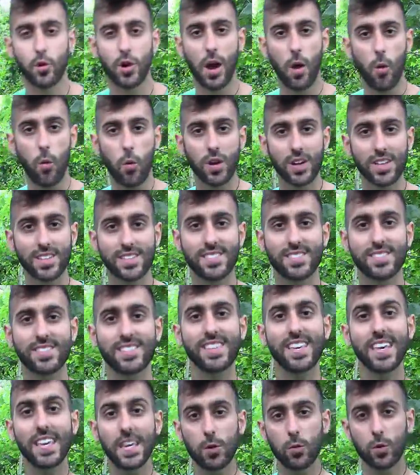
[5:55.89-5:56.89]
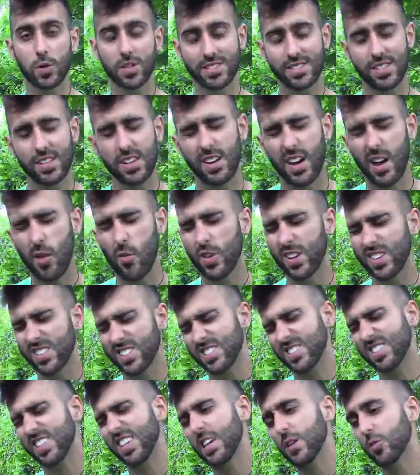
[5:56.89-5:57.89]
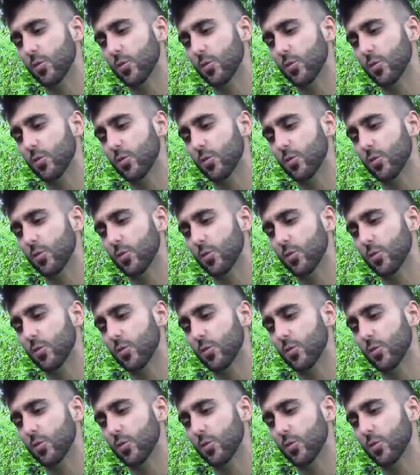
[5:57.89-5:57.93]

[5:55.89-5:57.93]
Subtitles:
I want to see what's here. I want to see